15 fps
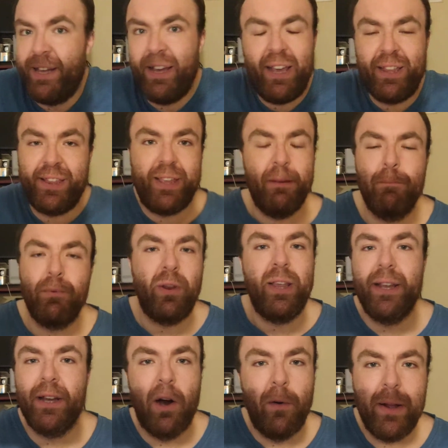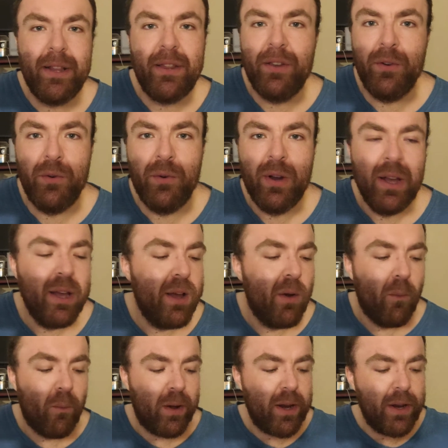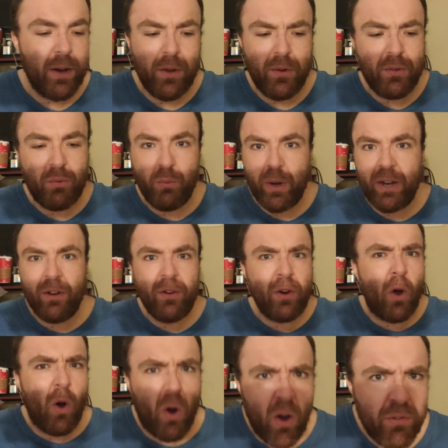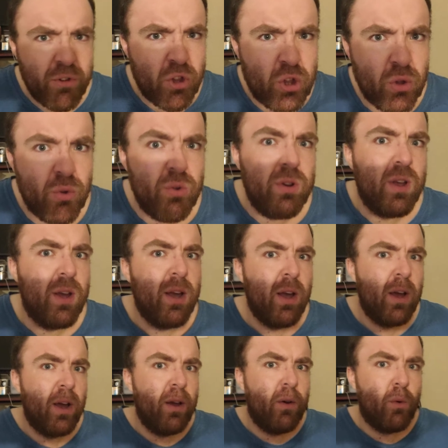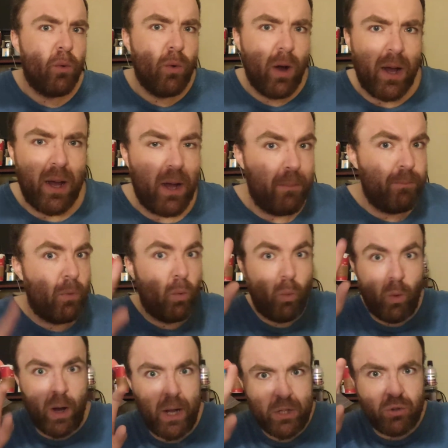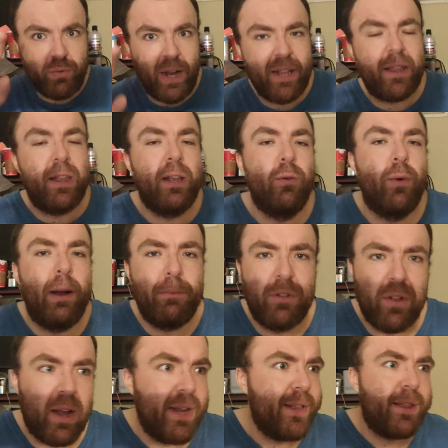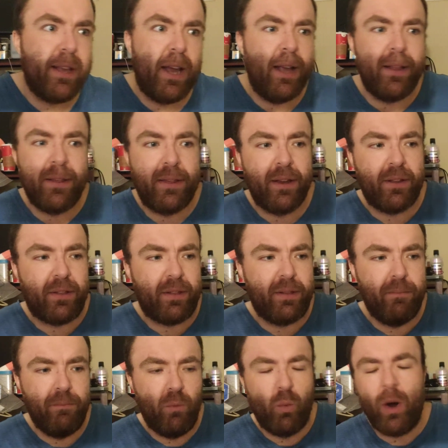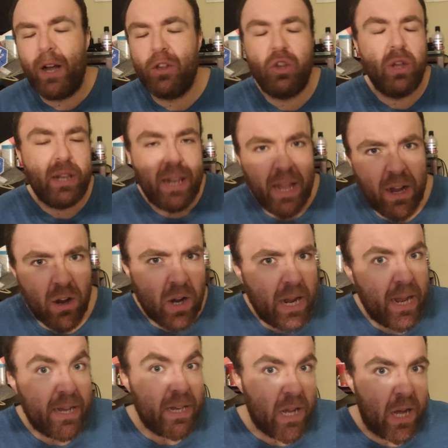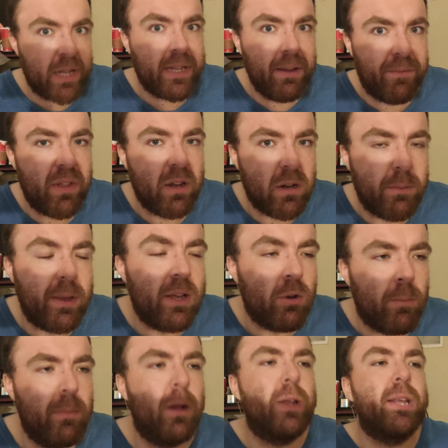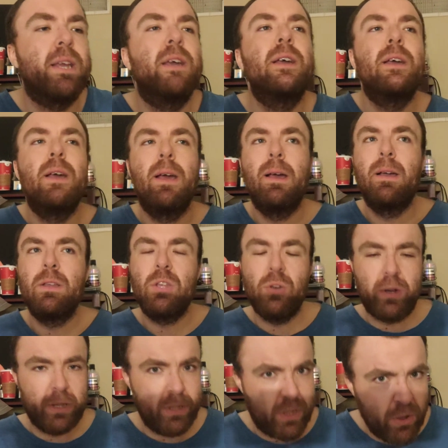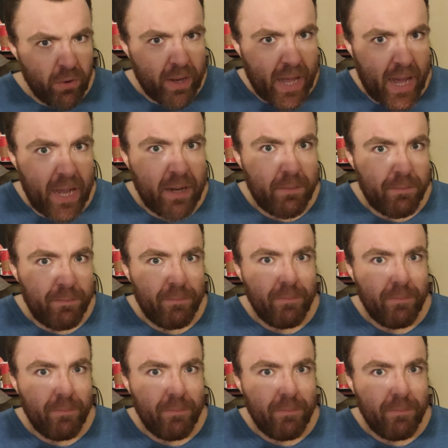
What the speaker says: is simply going to one of those weird offshoot watch wrestling websites and just watch it there and not give WWE your money. You can do that,